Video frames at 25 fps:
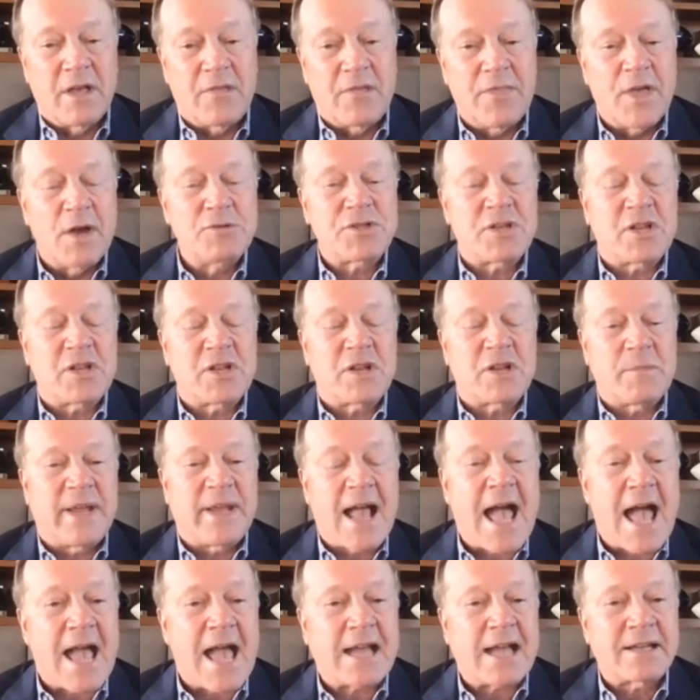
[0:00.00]
those that have been
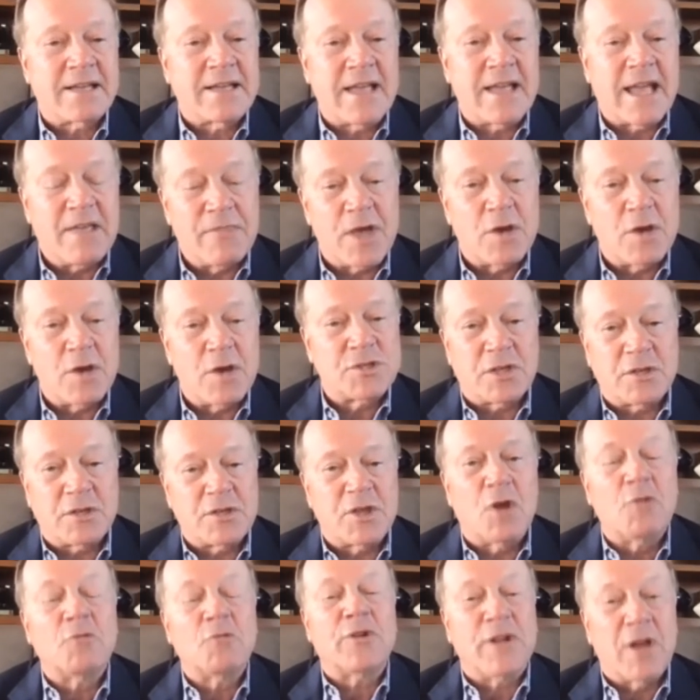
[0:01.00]
hacked and those that
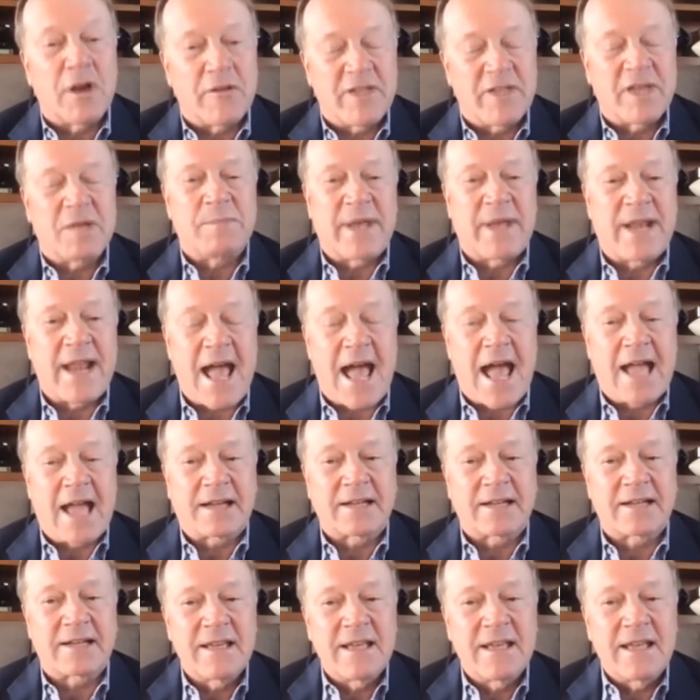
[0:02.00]
don't know they've been
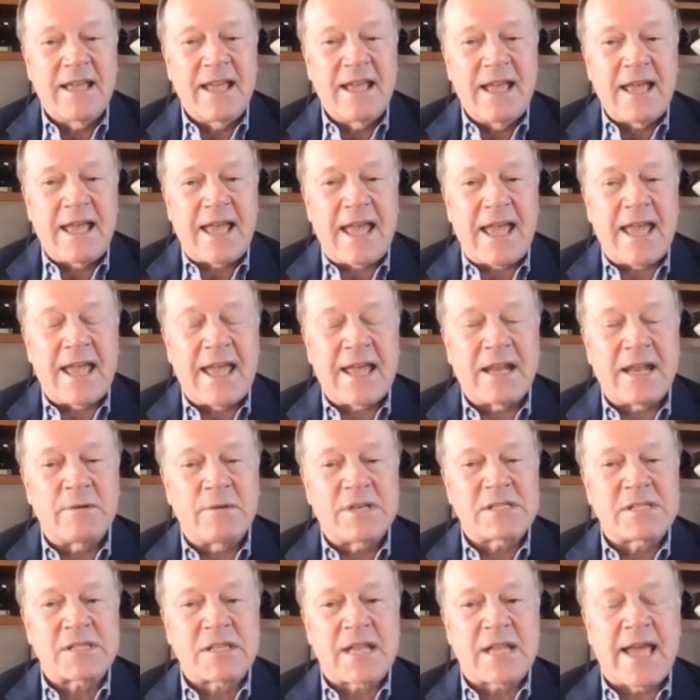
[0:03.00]
hacked. And it
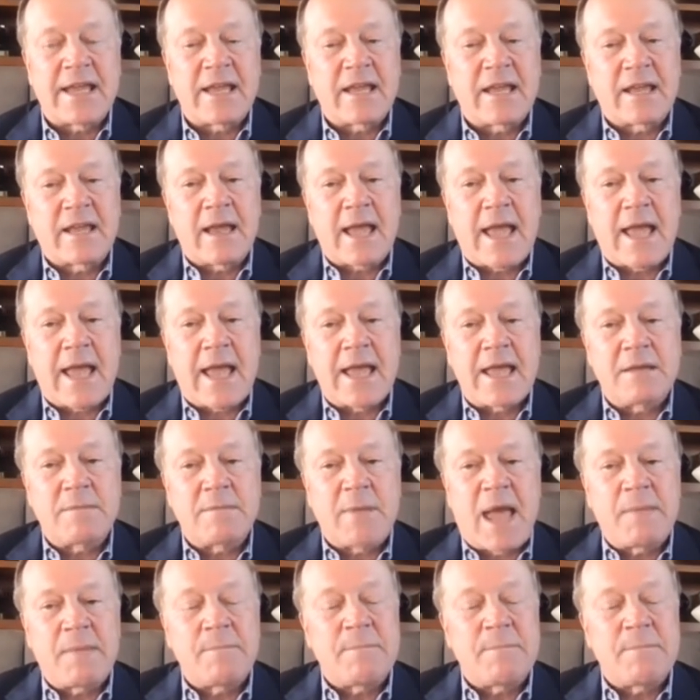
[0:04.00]
was like a